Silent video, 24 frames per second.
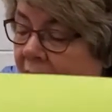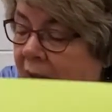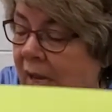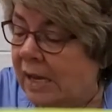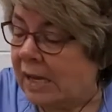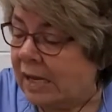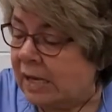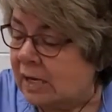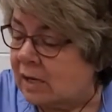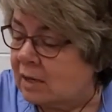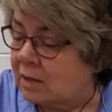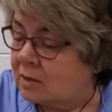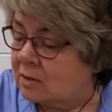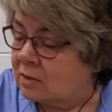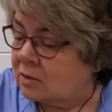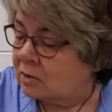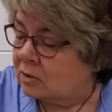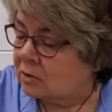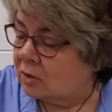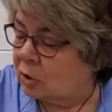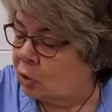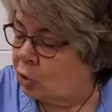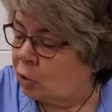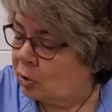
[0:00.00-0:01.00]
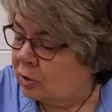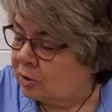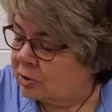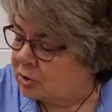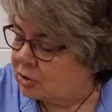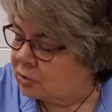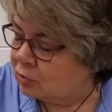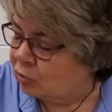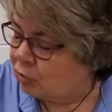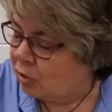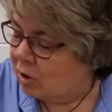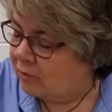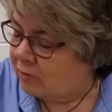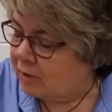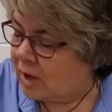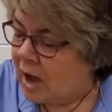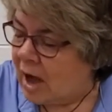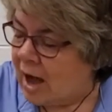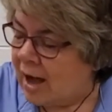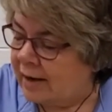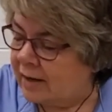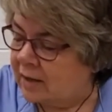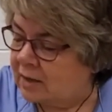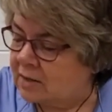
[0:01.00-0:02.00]
And in order to draw the
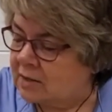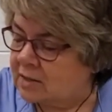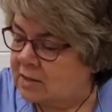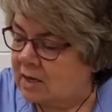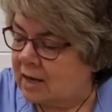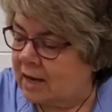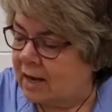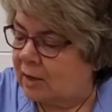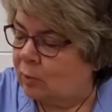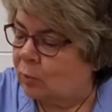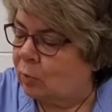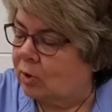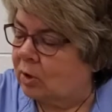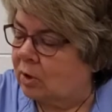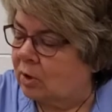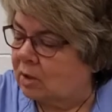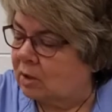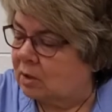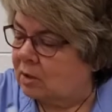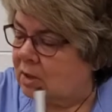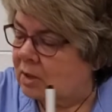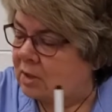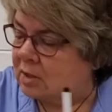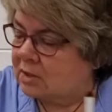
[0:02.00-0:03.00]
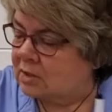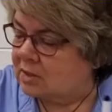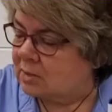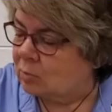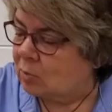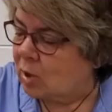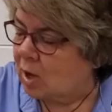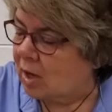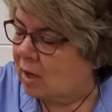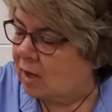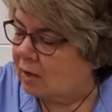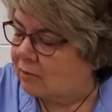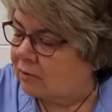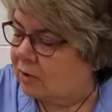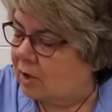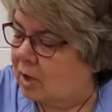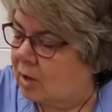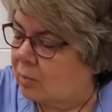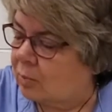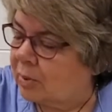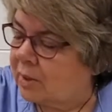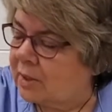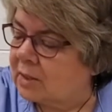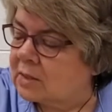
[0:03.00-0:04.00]
eye inside, we're going to need some kind of
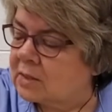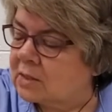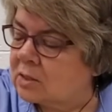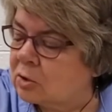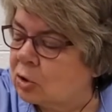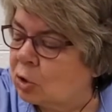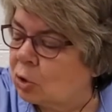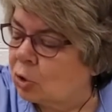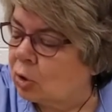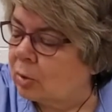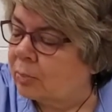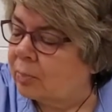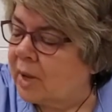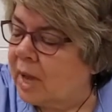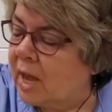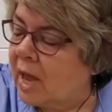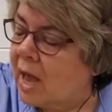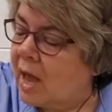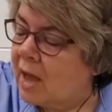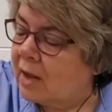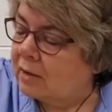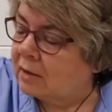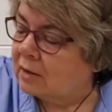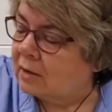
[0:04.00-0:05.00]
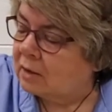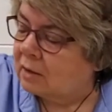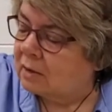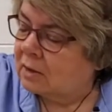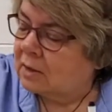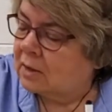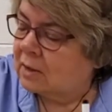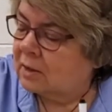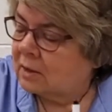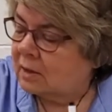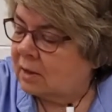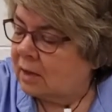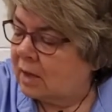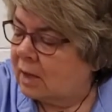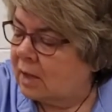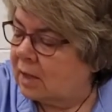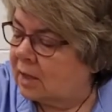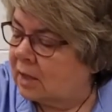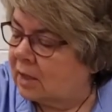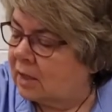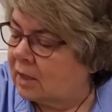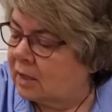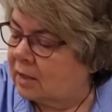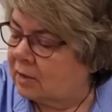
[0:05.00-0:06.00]
a pencil or a pen.
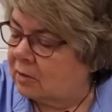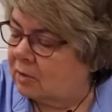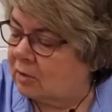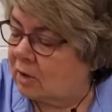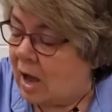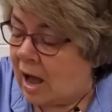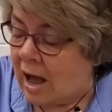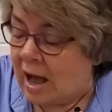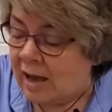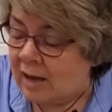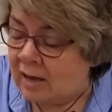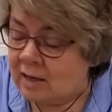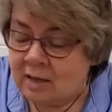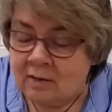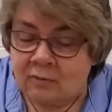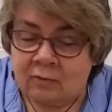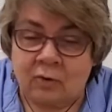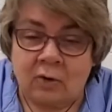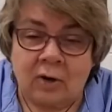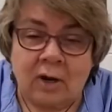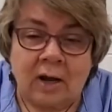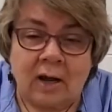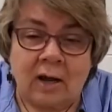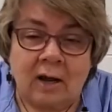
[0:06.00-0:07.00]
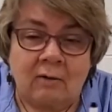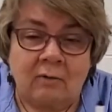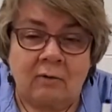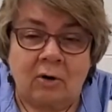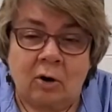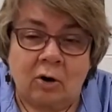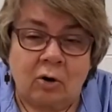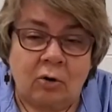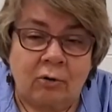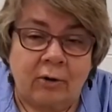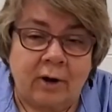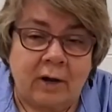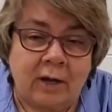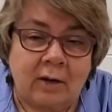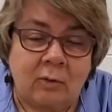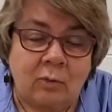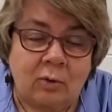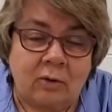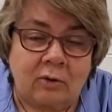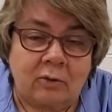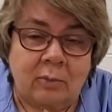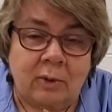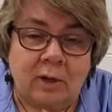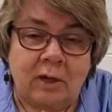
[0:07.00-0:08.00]
And I even have a crayon
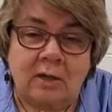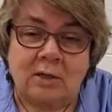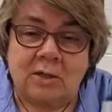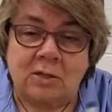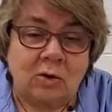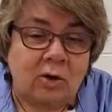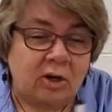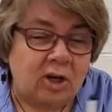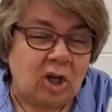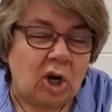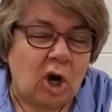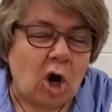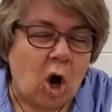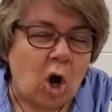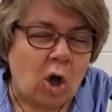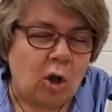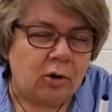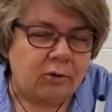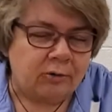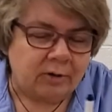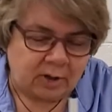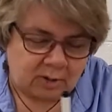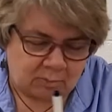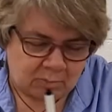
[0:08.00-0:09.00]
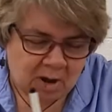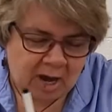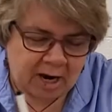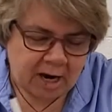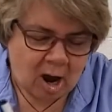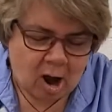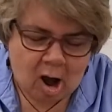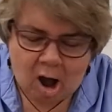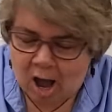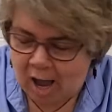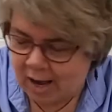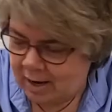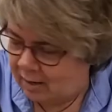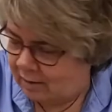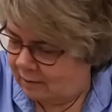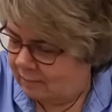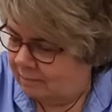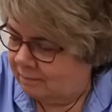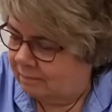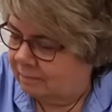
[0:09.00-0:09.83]
with me so I can color in my eye.